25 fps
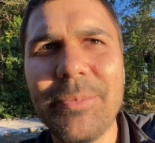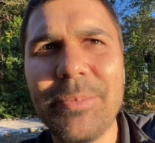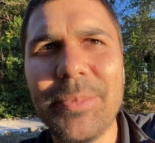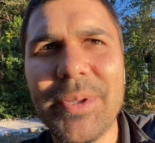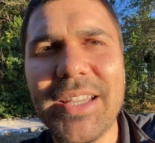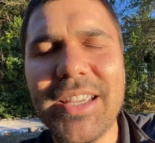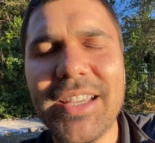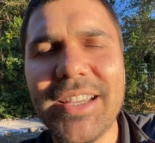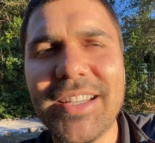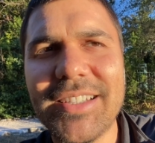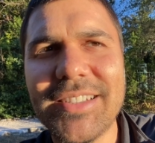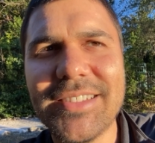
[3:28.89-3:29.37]

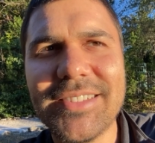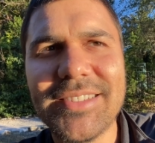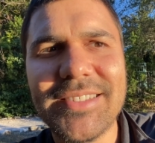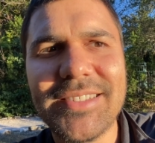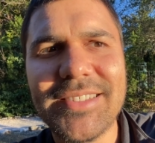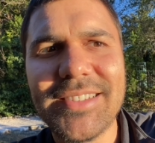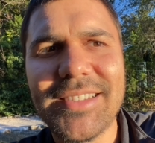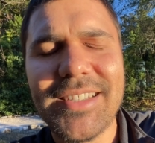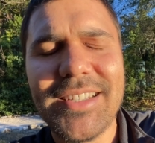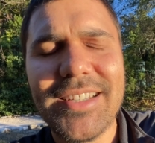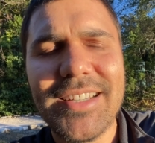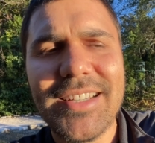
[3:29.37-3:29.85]

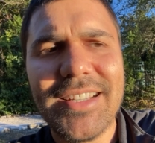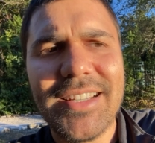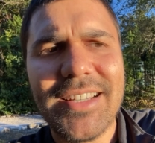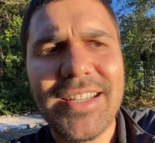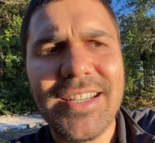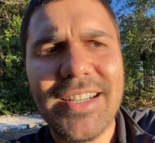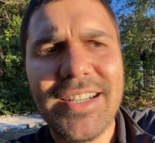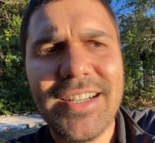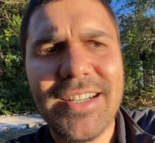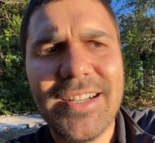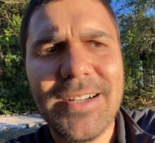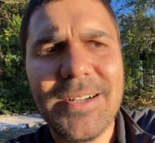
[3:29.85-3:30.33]
Because
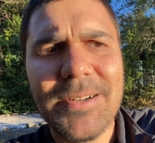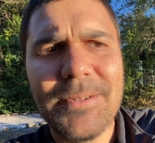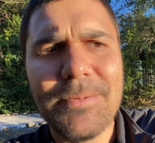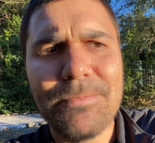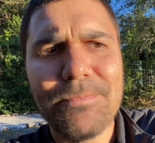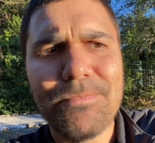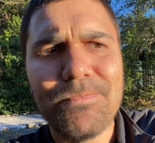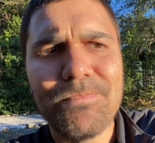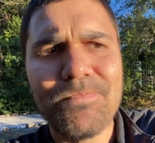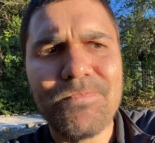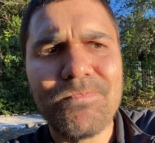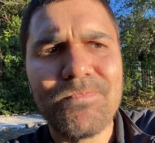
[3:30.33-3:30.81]

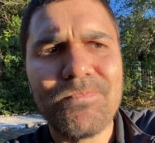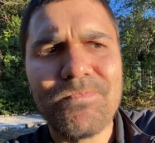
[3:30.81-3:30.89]
I